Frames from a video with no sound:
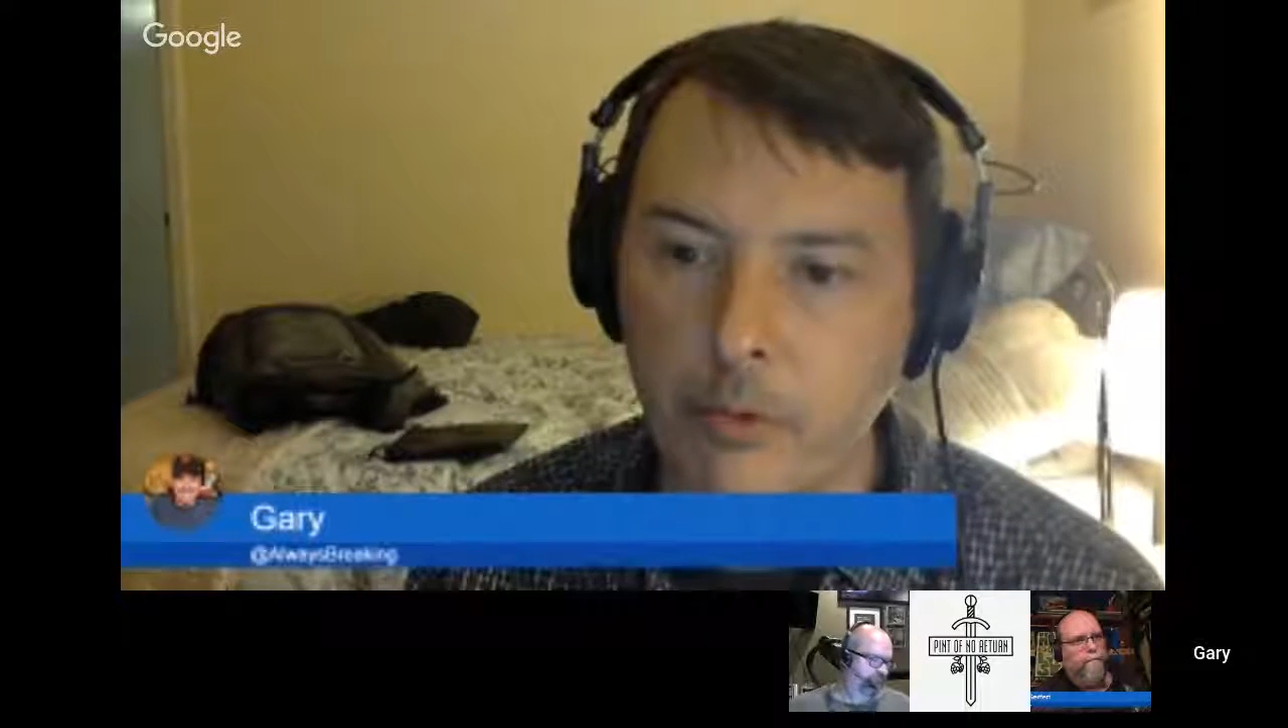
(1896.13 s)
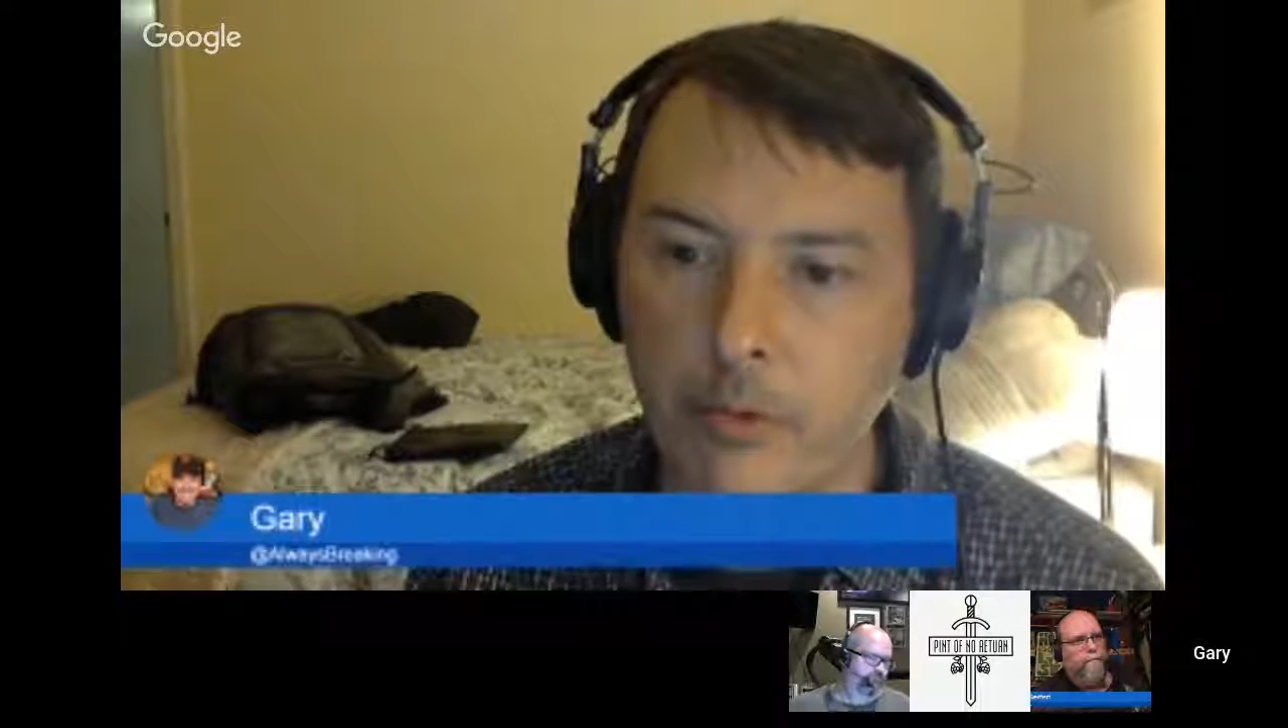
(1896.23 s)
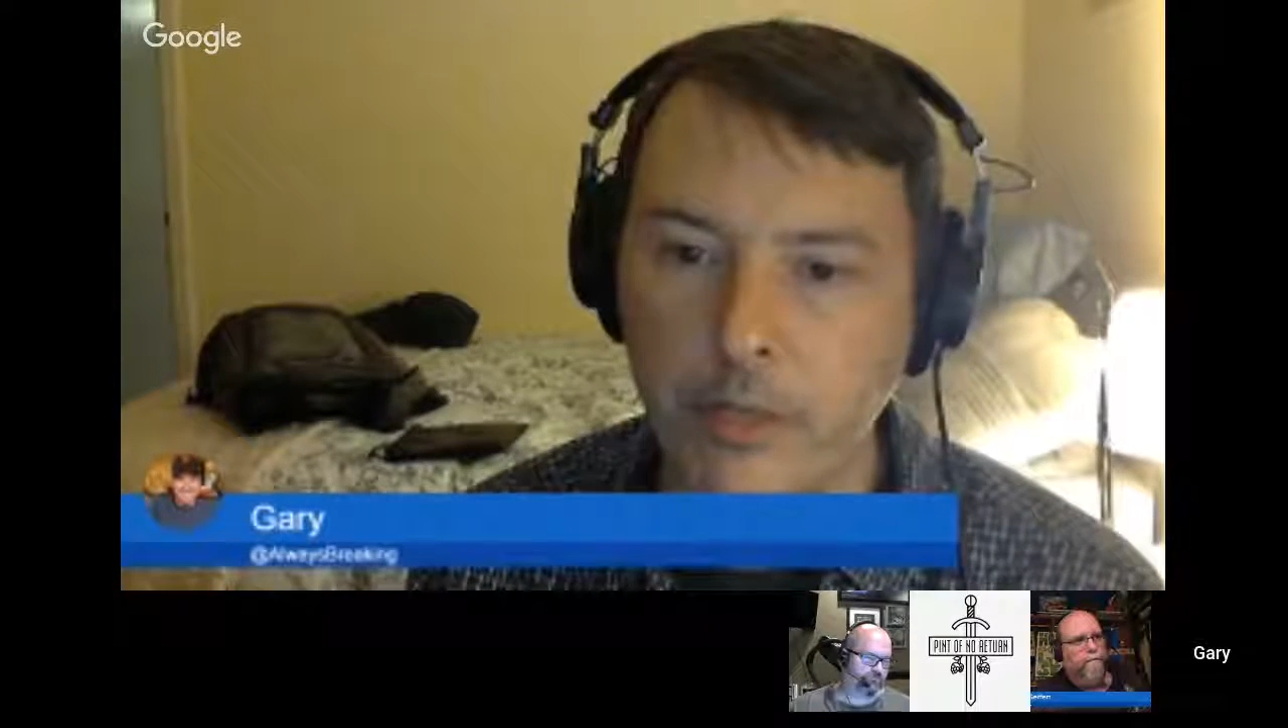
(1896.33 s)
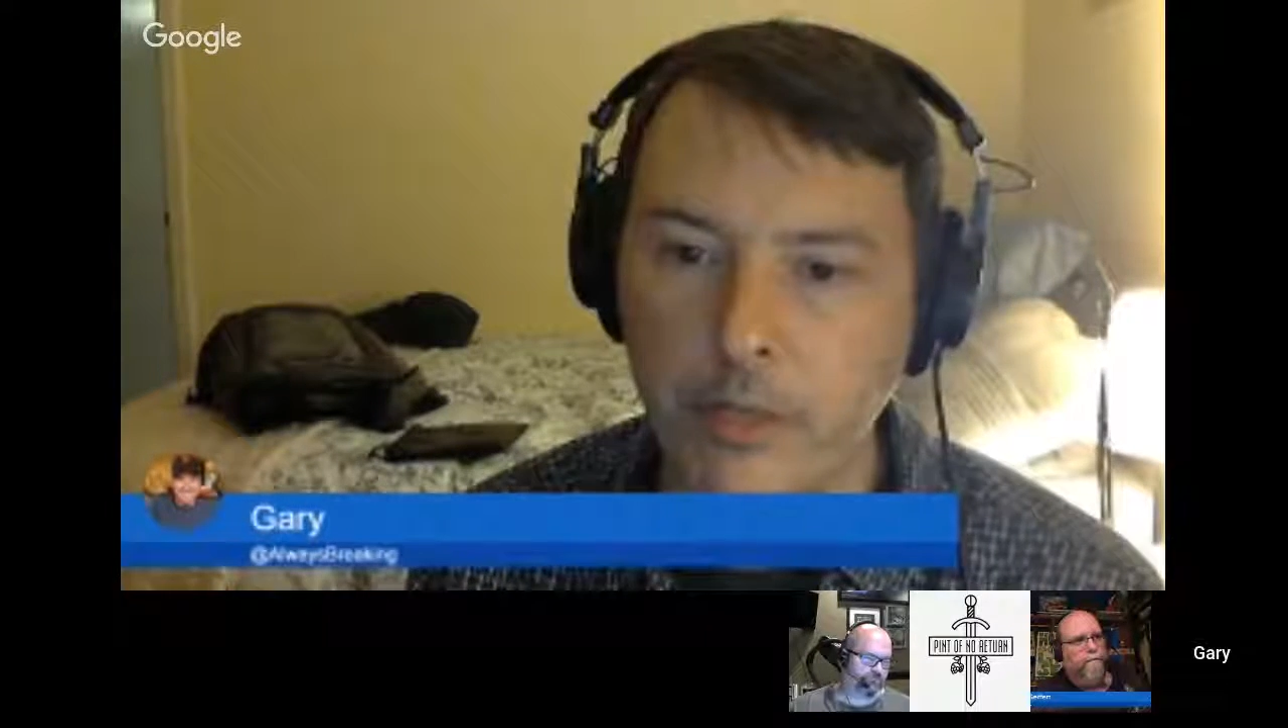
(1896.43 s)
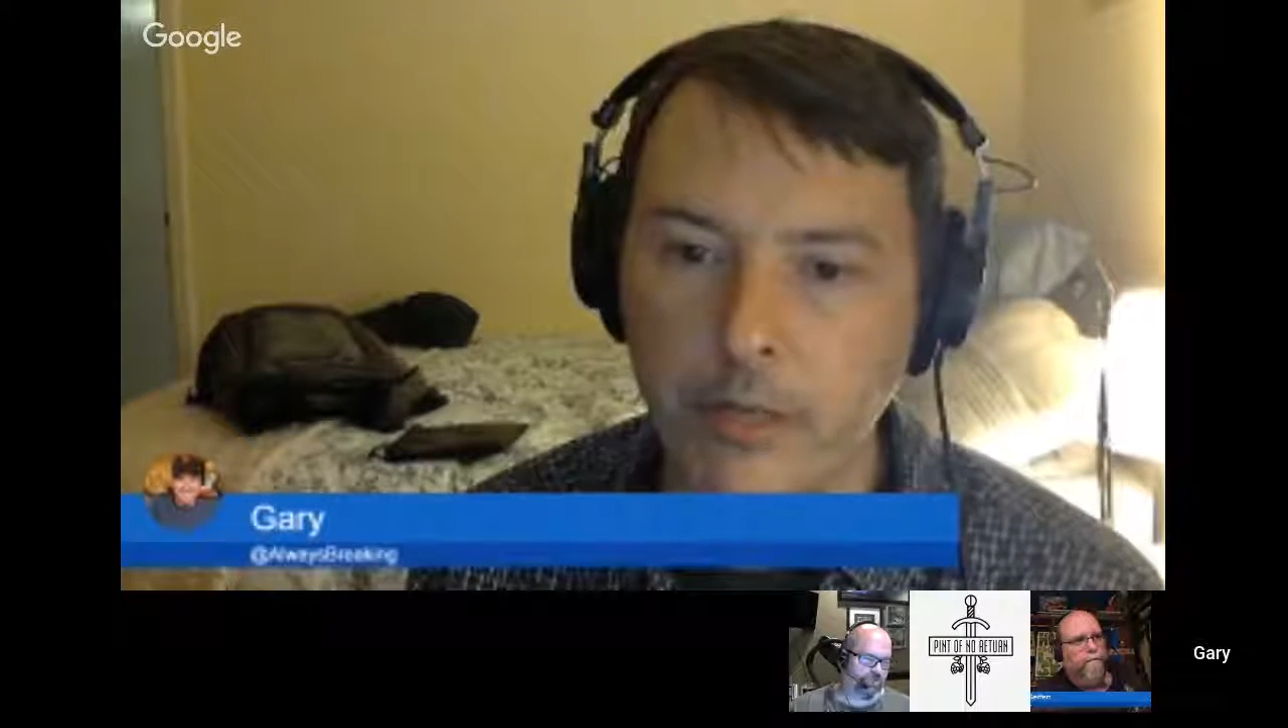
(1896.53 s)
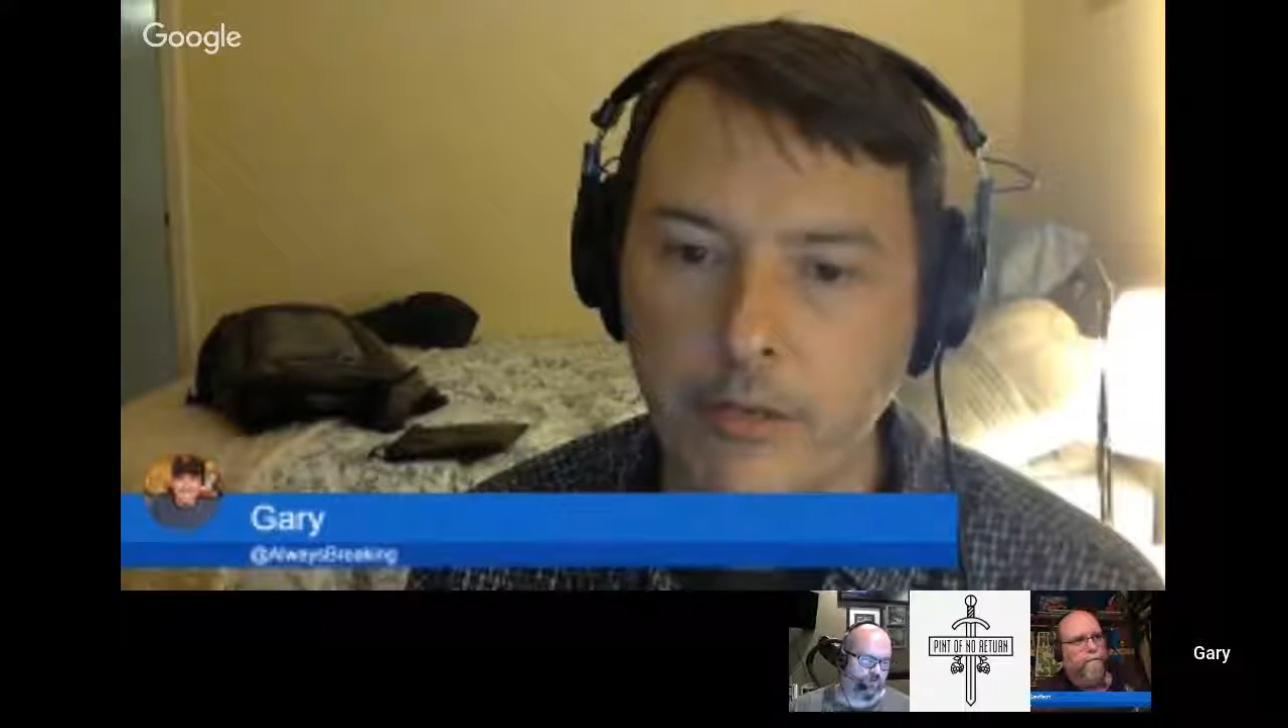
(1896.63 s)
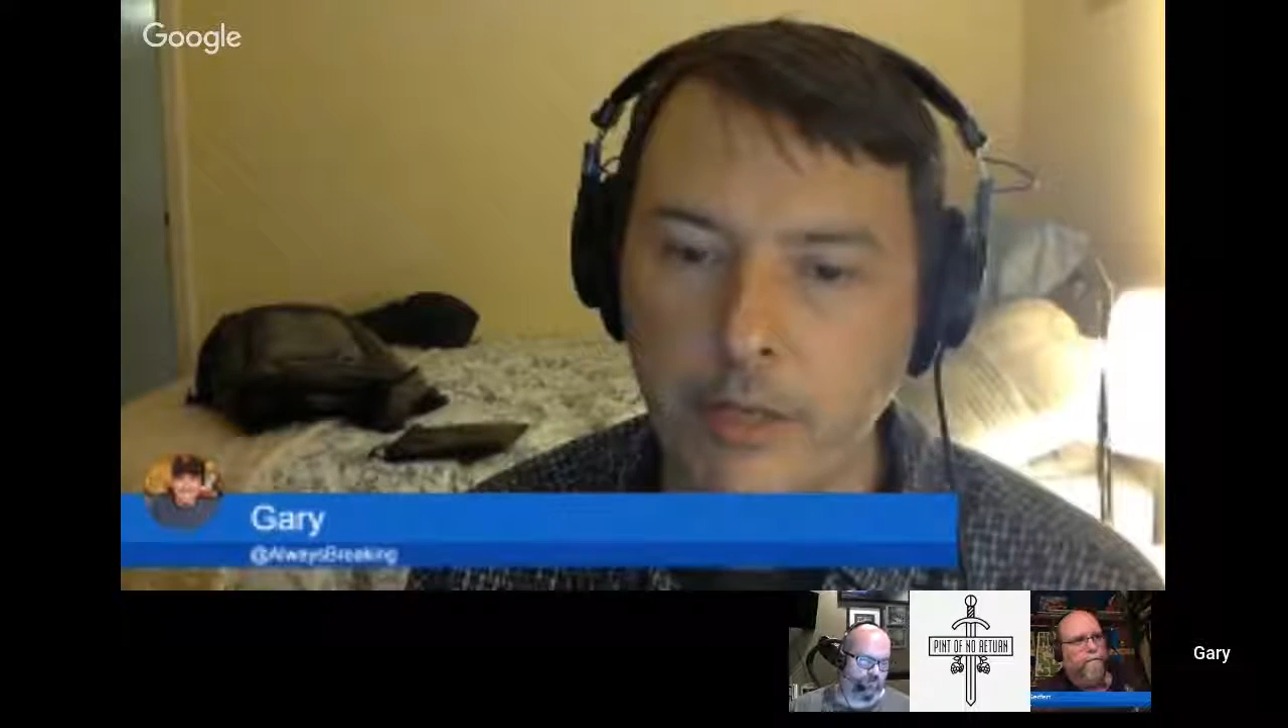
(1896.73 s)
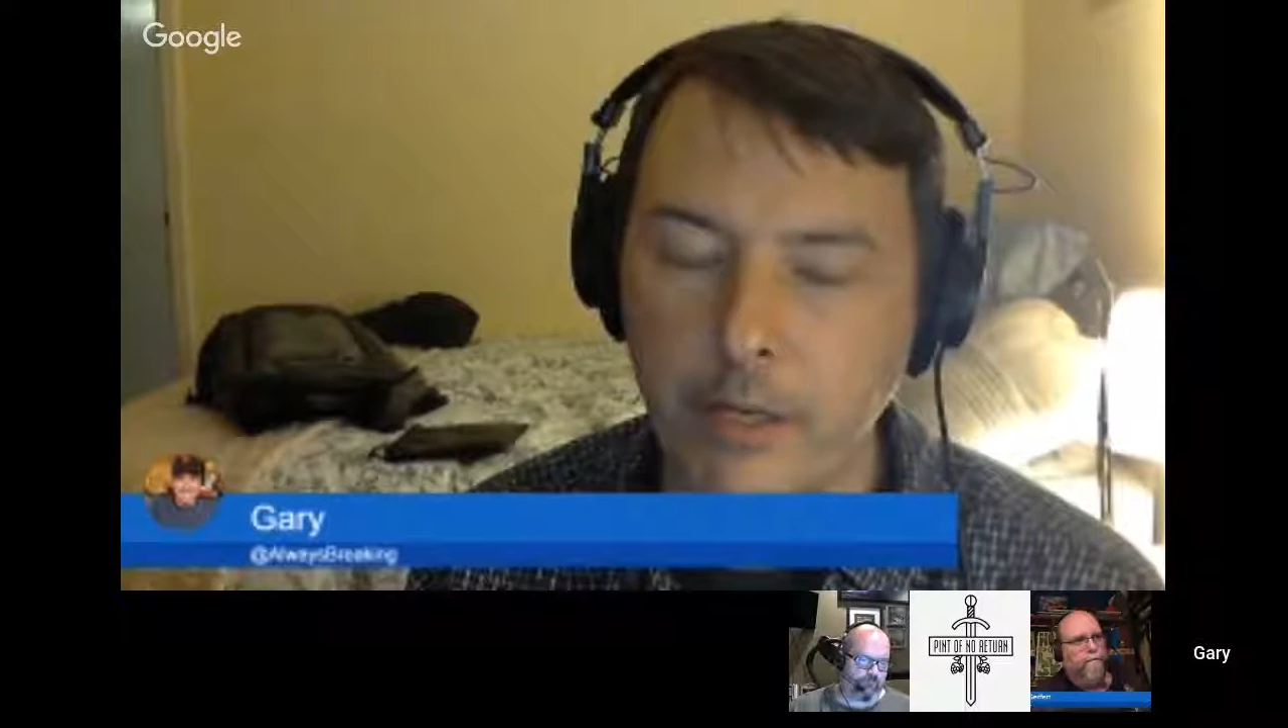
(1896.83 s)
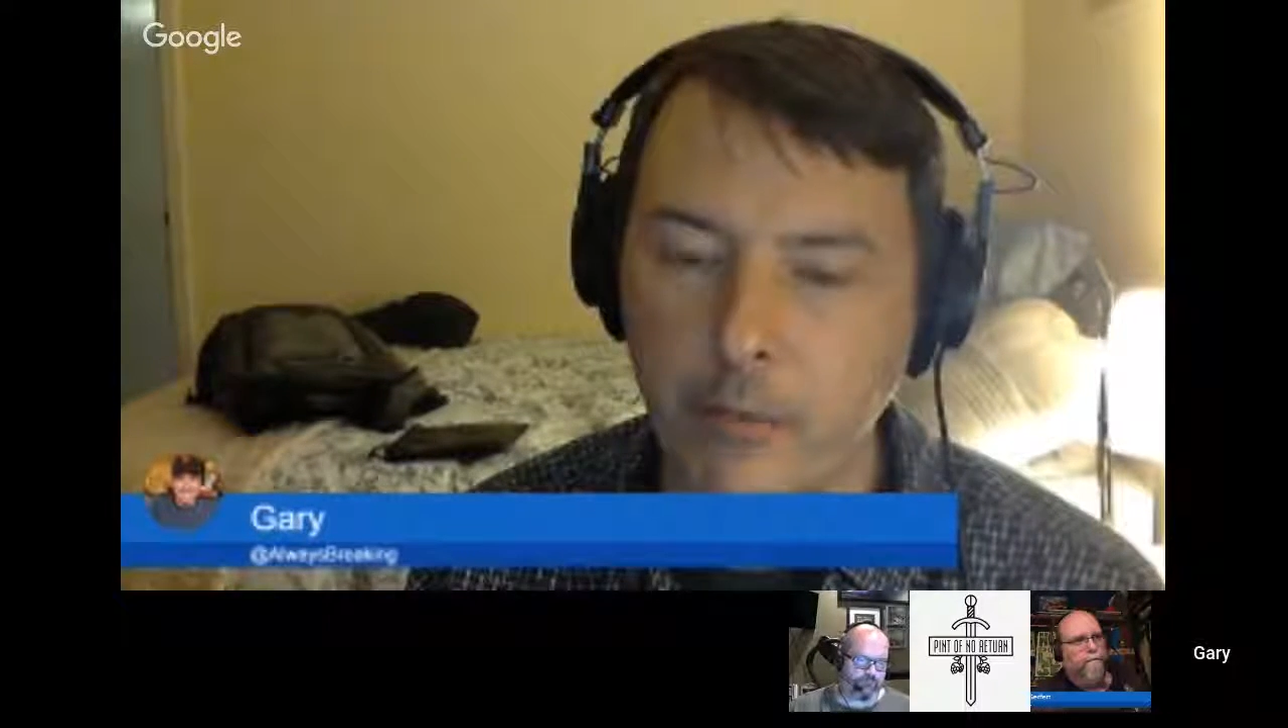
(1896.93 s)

more than anything,